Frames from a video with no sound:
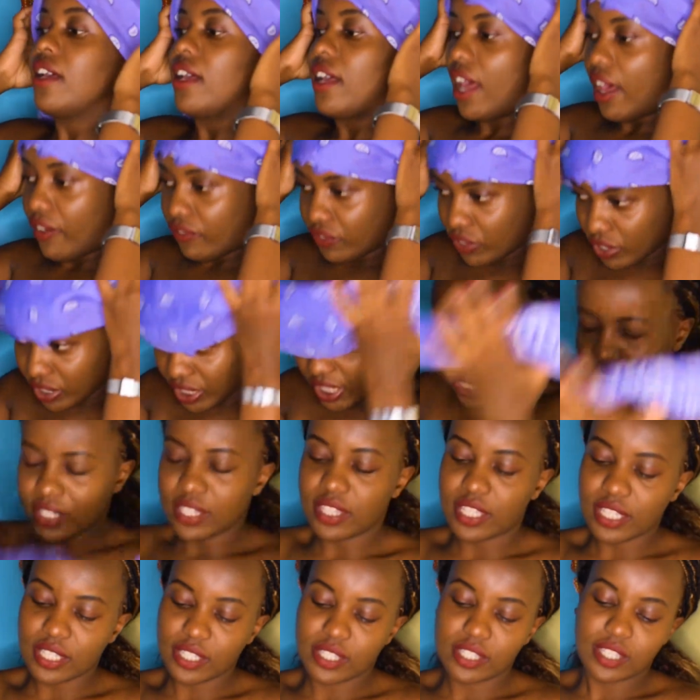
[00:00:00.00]
I've noticed
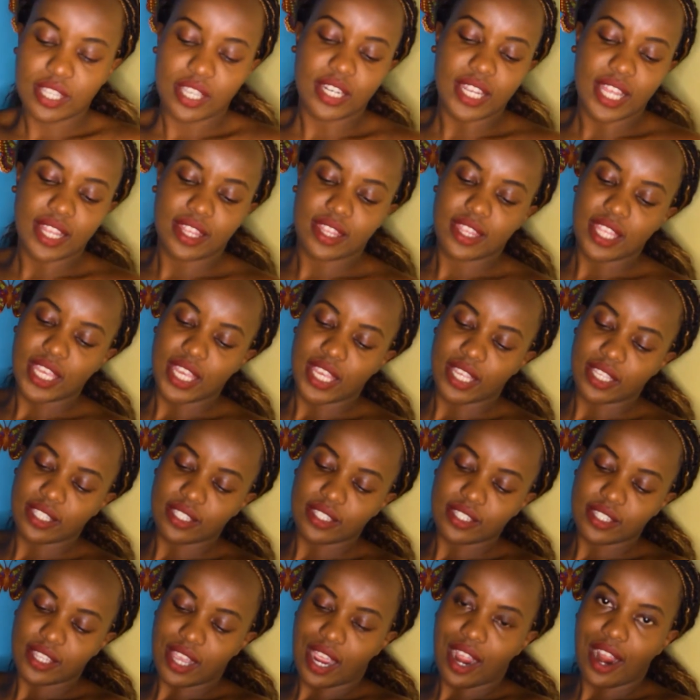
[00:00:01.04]
these inner things
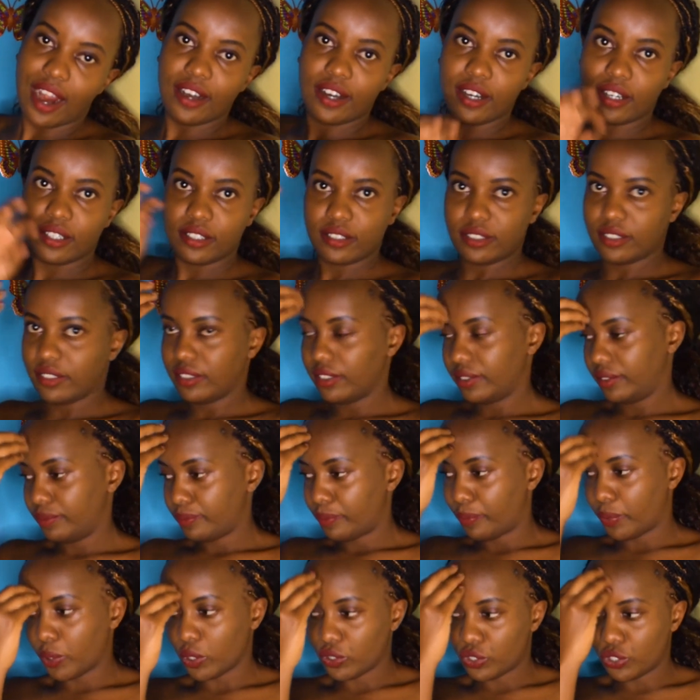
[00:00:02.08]
are
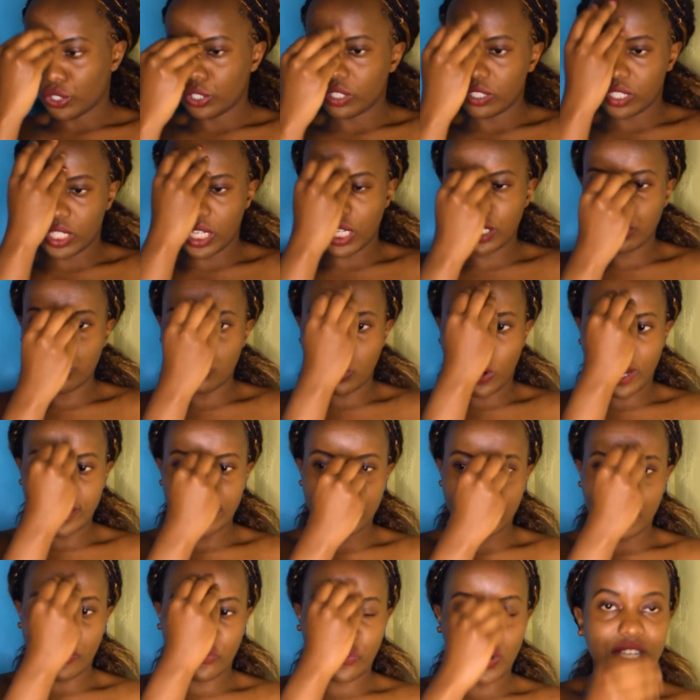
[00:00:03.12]
protruding towards
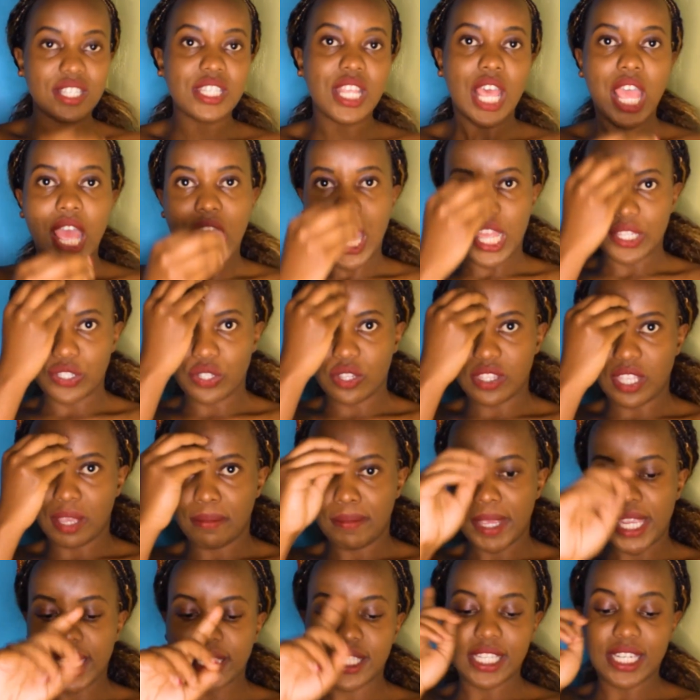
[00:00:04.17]
the front, and so they're
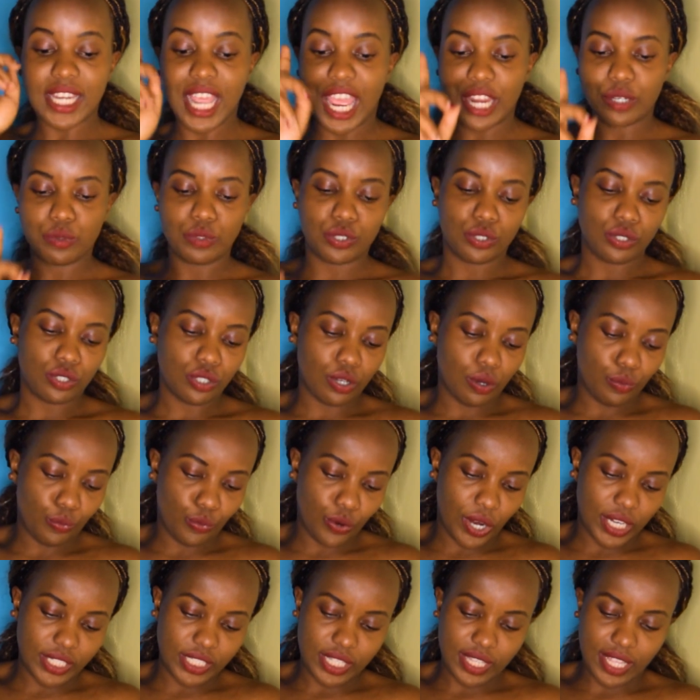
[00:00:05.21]
being seen, and we do not
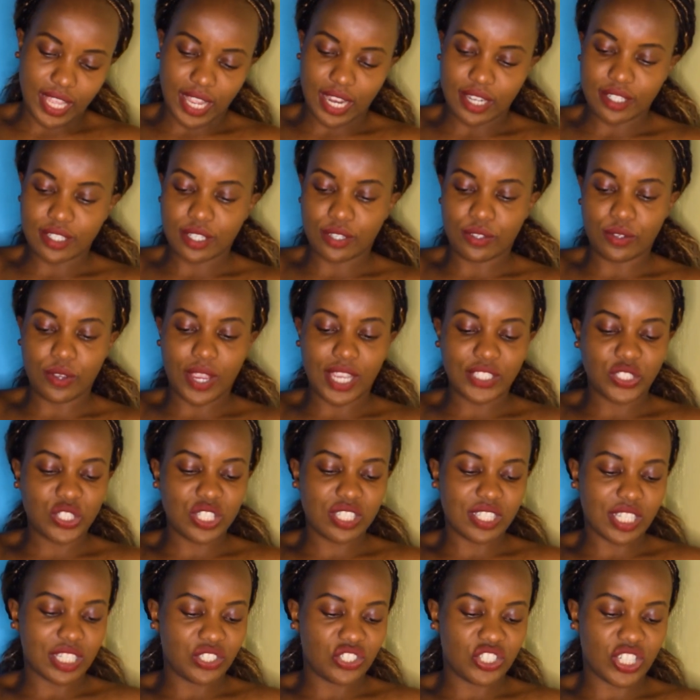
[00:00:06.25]
want that. So I
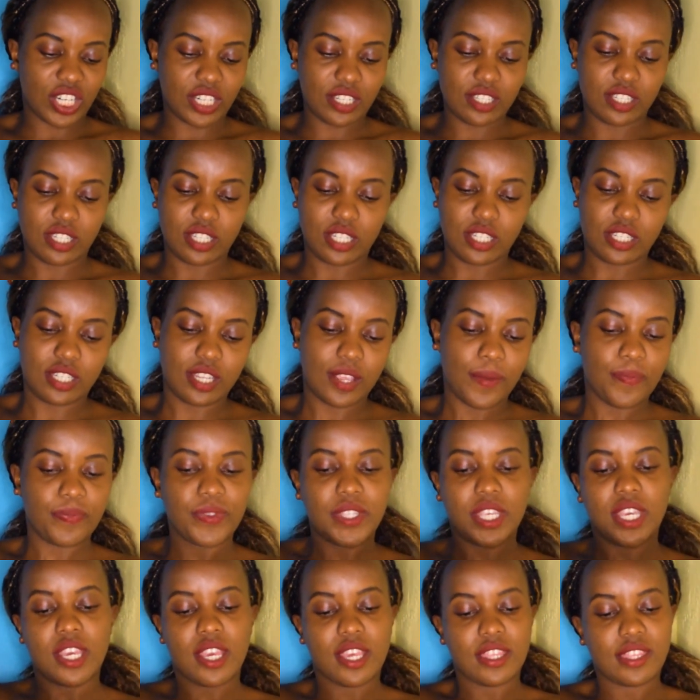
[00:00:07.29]
just adjust it
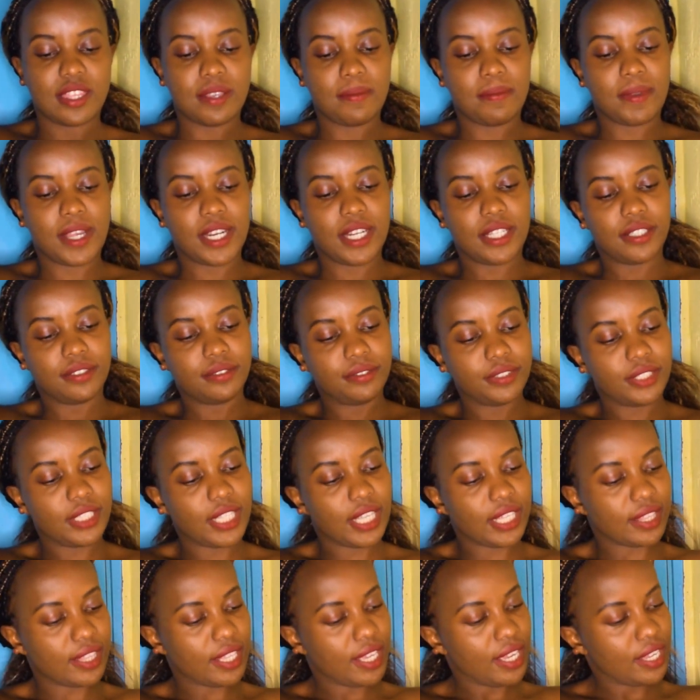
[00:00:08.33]
in the manner
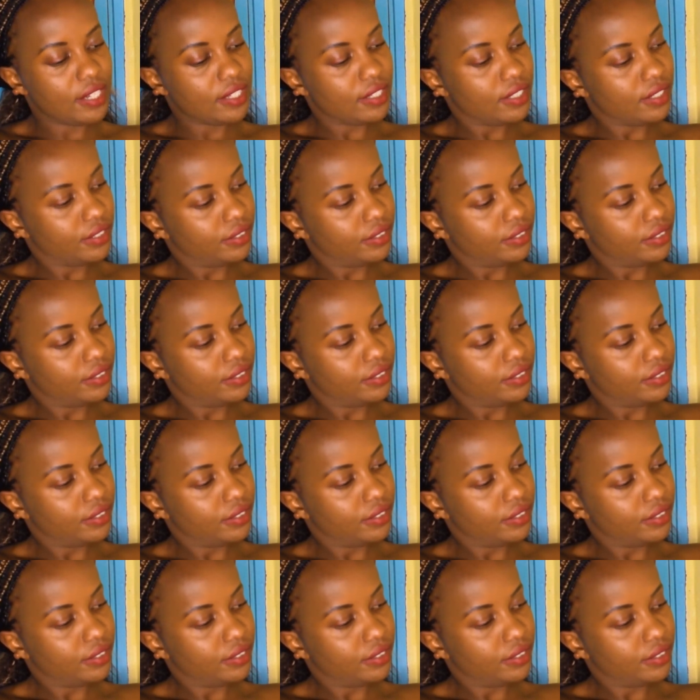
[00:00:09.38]
like that,